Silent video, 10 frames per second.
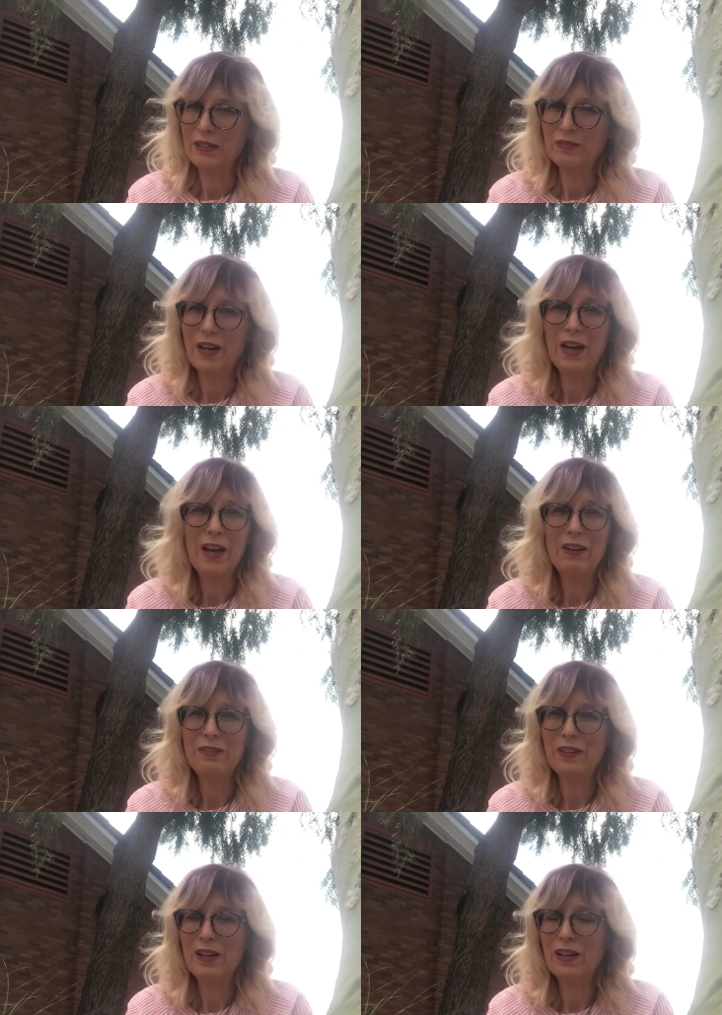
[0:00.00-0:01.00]
I have
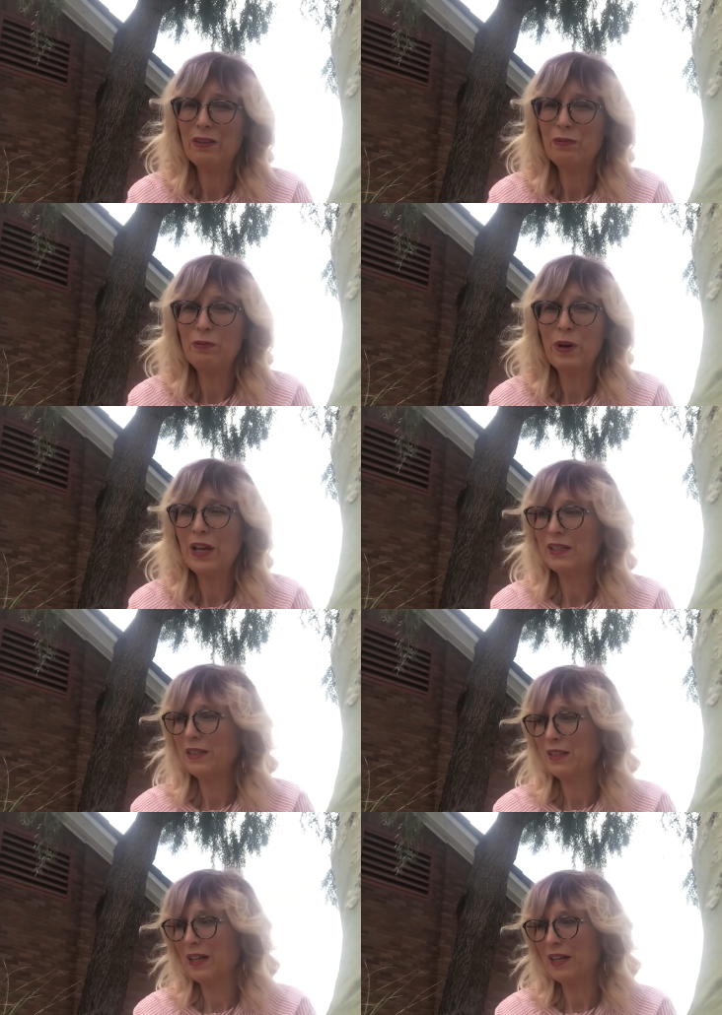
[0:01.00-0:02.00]
a friend
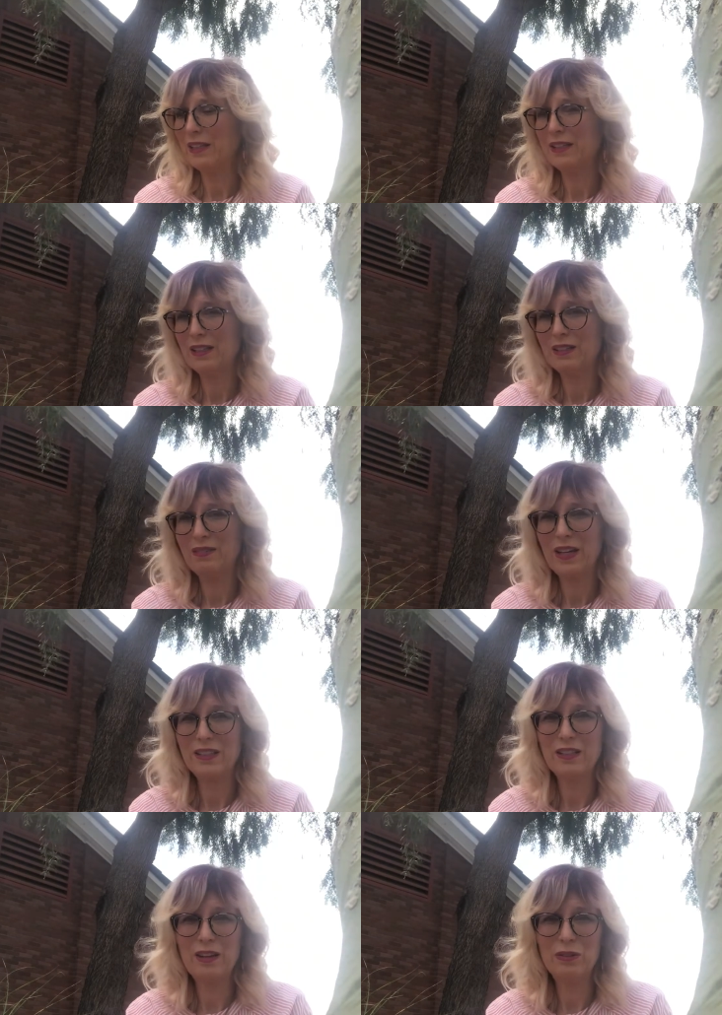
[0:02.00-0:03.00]
that
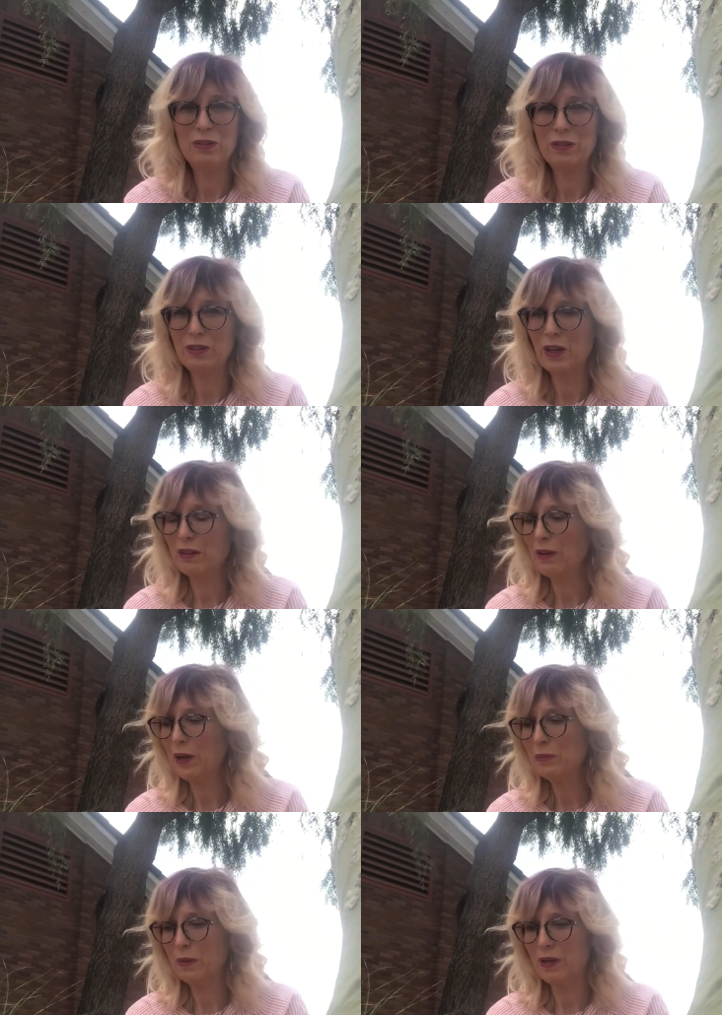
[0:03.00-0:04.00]
has gone through a lot of
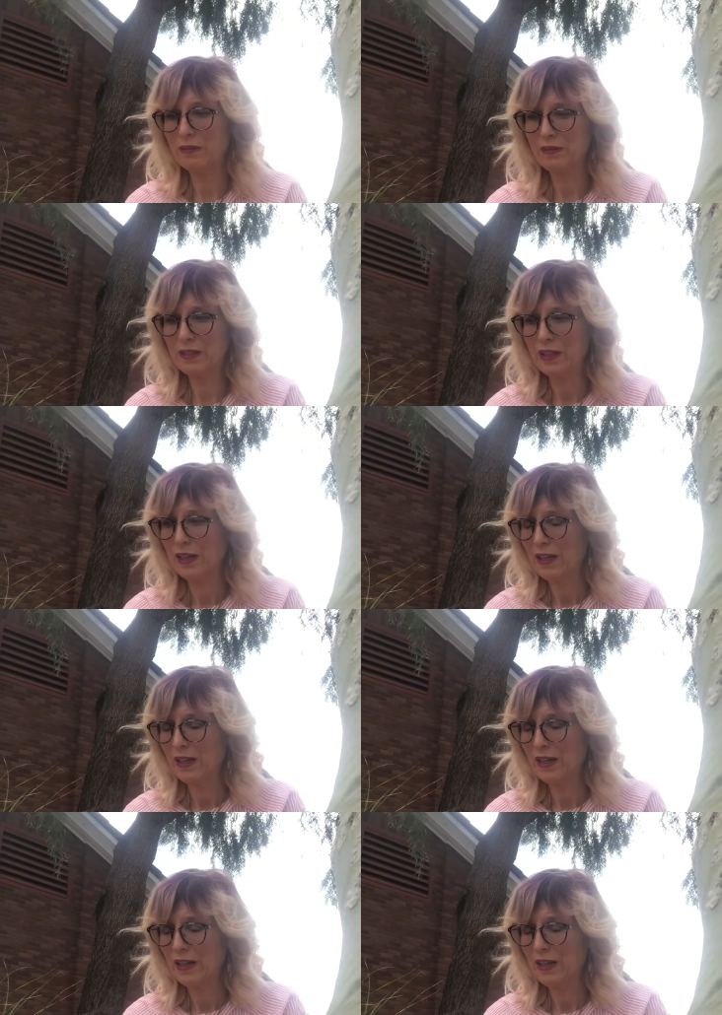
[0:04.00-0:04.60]
health problems,